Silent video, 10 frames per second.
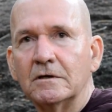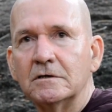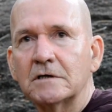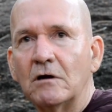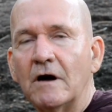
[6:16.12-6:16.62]

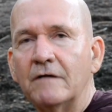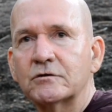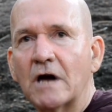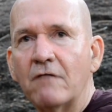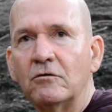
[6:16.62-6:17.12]
So I've
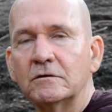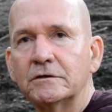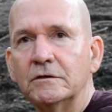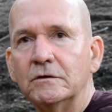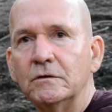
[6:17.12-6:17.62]
travelled
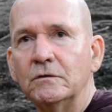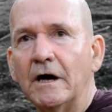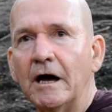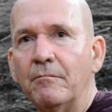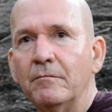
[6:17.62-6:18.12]
to
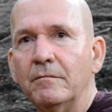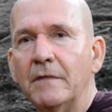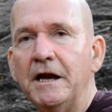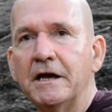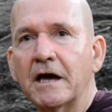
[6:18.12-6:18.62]
um,
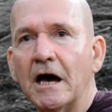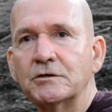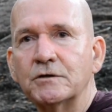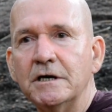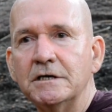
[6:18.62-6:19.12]
many
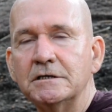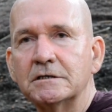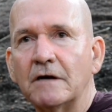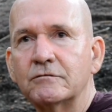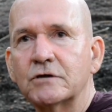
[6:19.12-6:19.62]
countries.
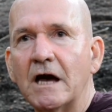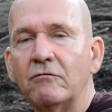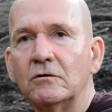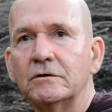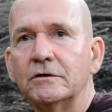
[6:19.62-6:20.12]
I've
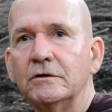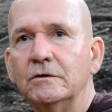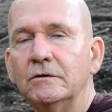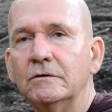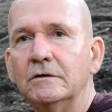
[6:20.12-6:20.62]
travelled
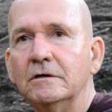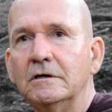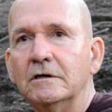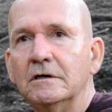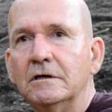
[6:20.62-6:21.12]
to,
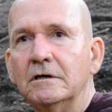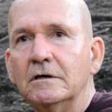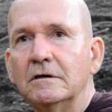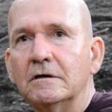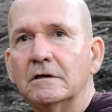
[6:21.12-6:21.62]

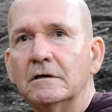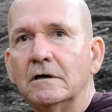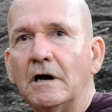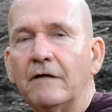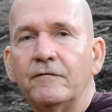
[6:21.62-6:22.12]

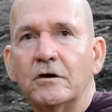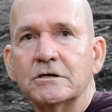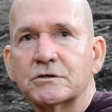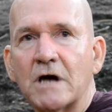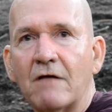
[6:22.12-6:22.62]
I first
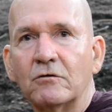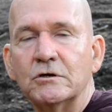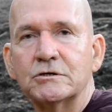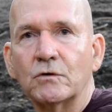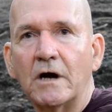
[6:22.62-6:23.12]
travelled to
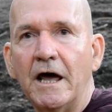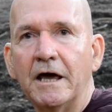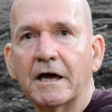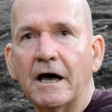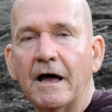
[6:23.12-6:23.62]
Sri
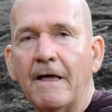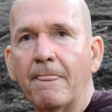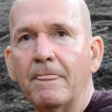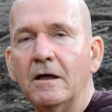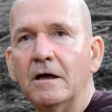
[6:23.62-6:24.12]
Lanka
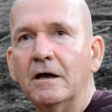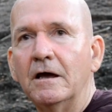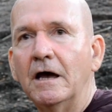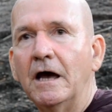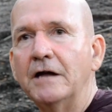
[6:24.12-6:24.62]

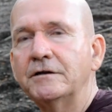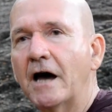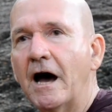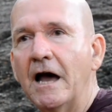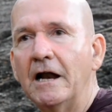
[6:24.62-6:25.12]
and
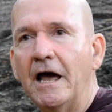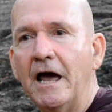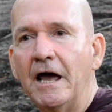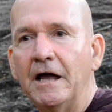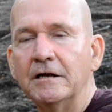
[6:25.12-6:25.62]

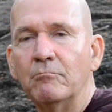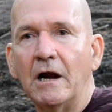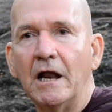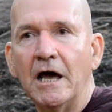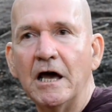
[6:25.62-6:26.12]
Thailand,
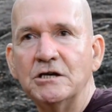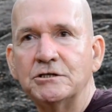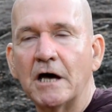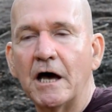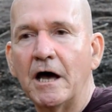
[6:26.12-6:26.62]

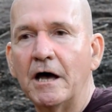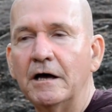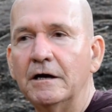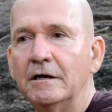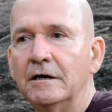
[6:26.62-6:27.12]
Malaysia,
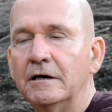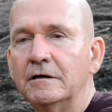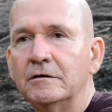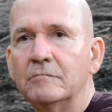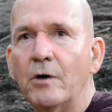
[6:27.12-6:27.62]

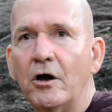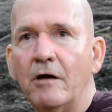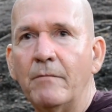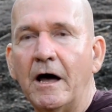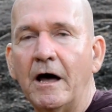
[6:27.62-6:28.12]
to
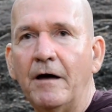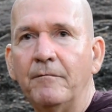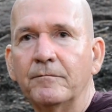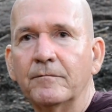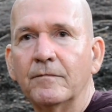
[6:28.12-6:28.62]
Burma,
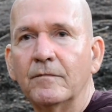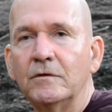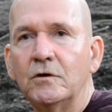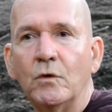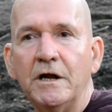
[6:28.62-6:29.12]

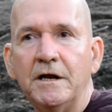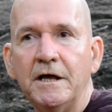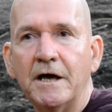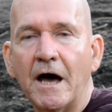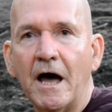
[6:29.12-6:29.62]
to
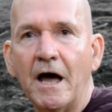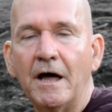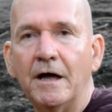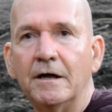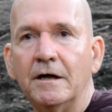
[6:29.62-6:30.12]
India,
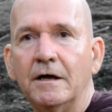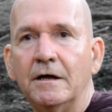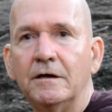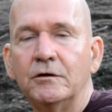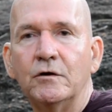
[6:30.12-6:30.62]

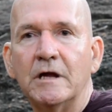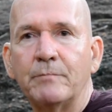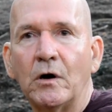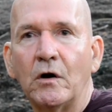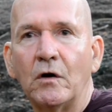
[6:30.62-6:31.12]
to
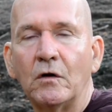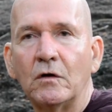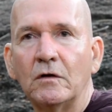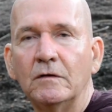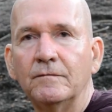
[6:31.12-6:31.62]

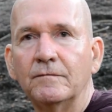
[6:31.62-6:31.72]
Nepal,